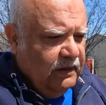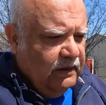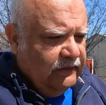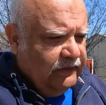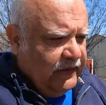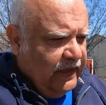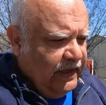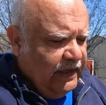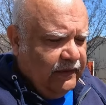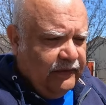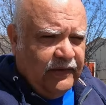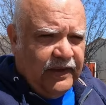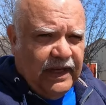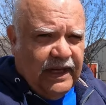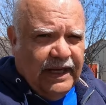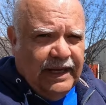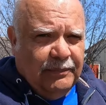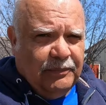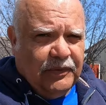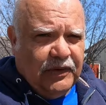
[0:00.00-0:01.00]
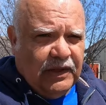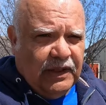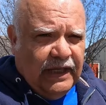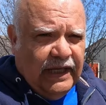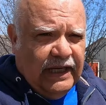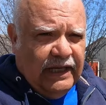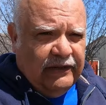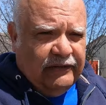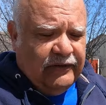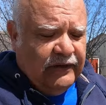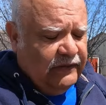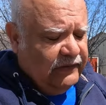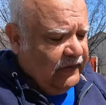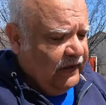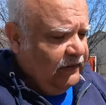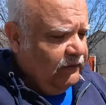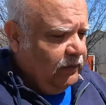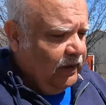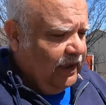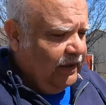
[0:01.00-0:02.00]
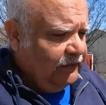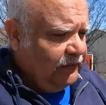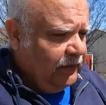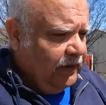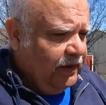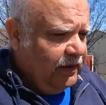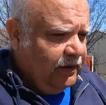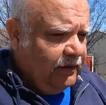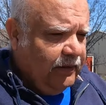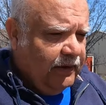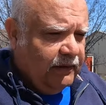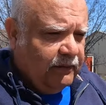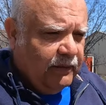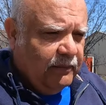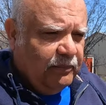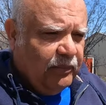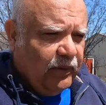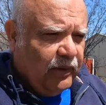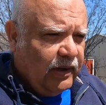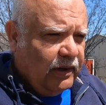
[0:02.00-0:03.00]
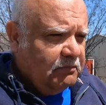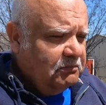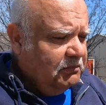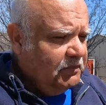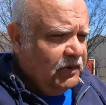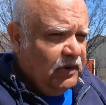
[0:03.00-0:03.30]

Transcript: set everything up. The lady, she said, we'll have to run a credit report.